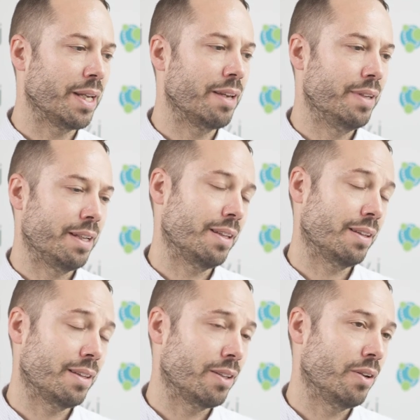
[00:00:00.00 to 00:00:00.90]
Given that the
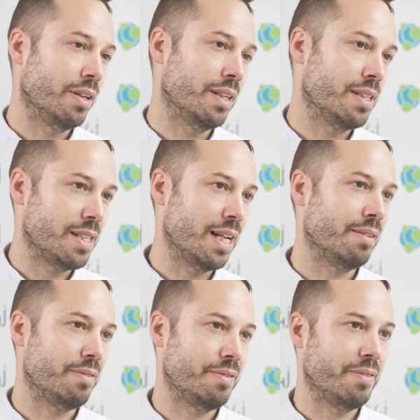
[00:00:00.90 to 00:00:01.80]
technology
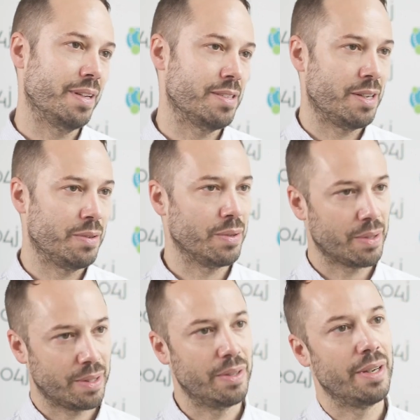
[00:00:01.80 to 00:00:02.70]
itself is there to
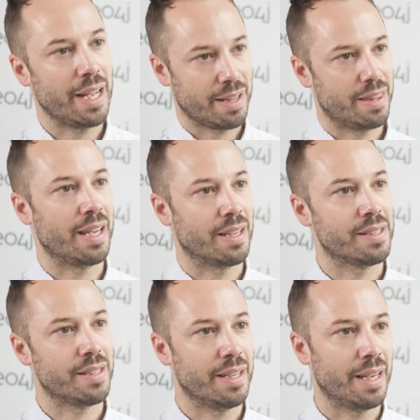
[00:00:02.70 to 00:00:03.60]
connect
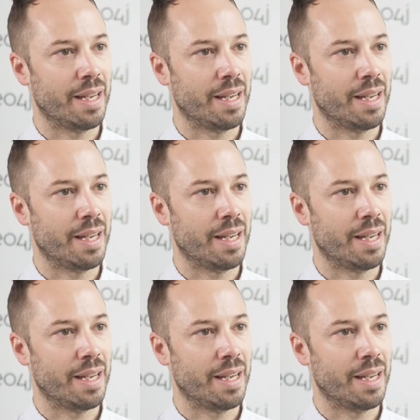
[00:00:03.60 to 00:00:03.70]
things,